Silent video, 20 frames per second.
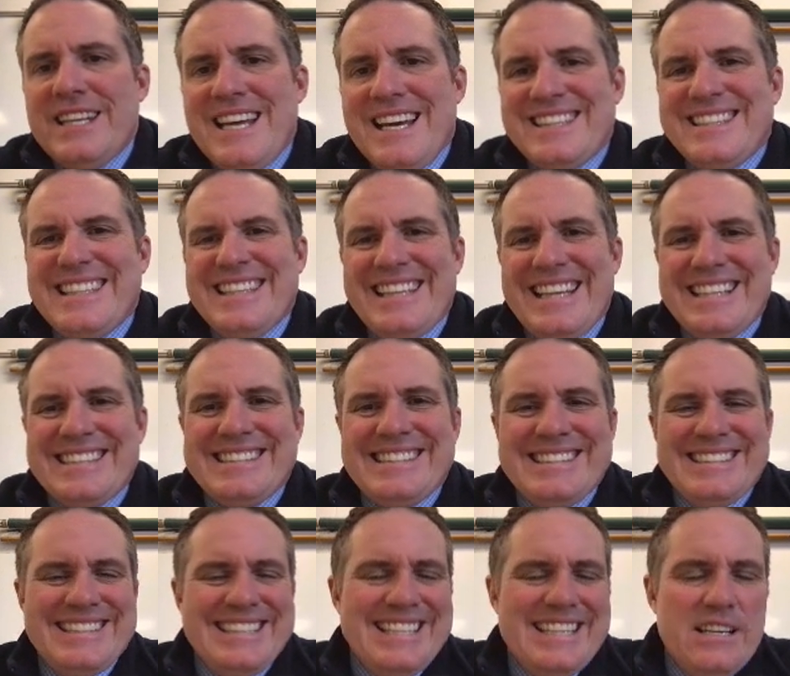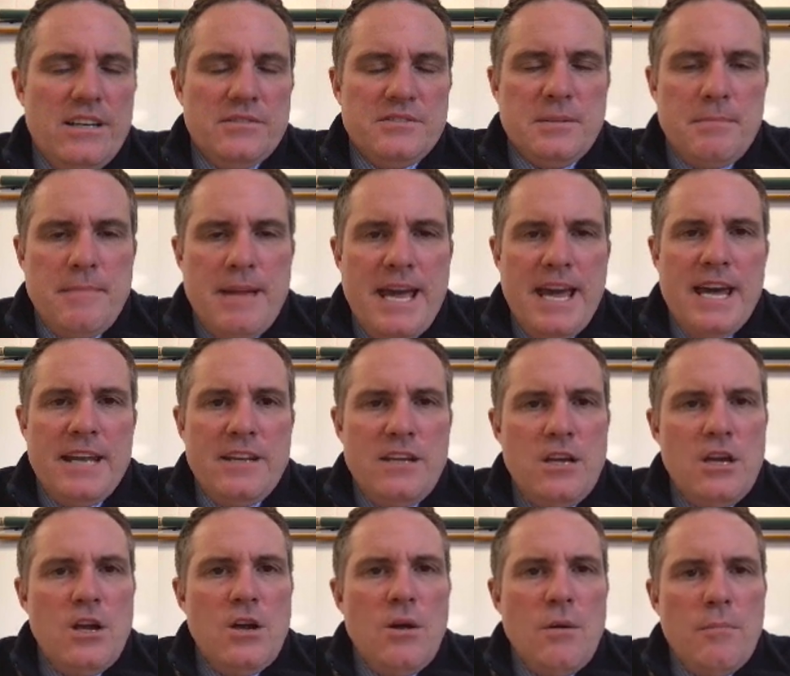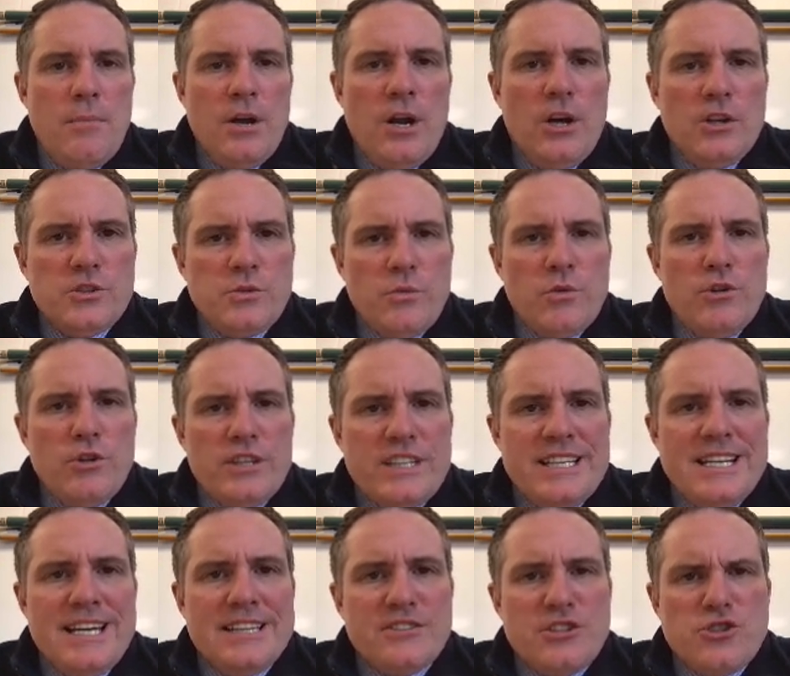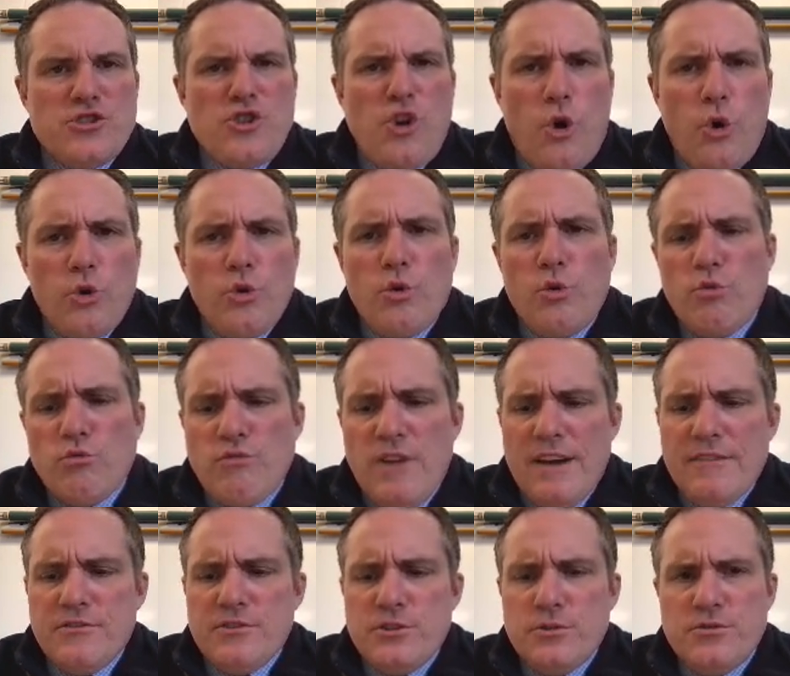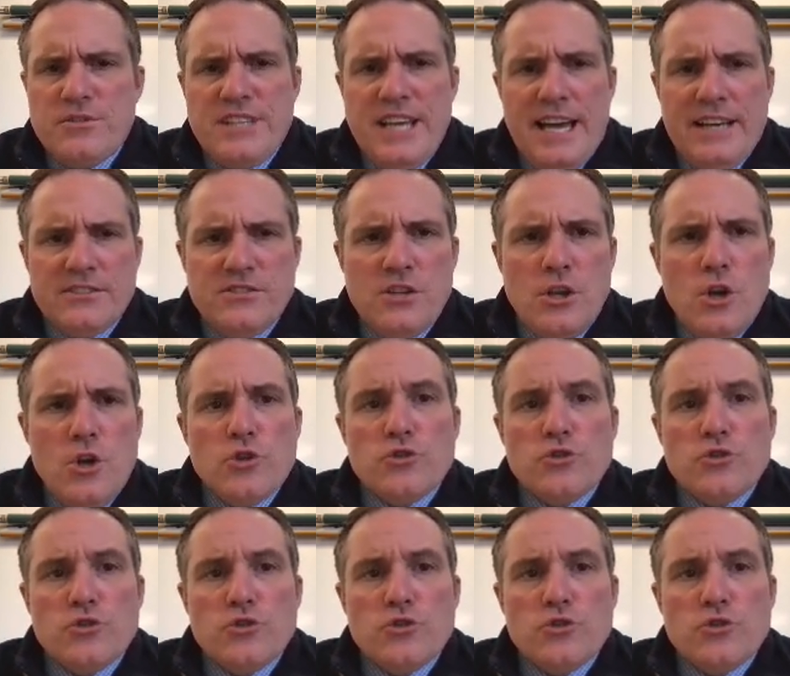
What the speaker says: at the elasticity of demand, but also we're looking at the total revenue test.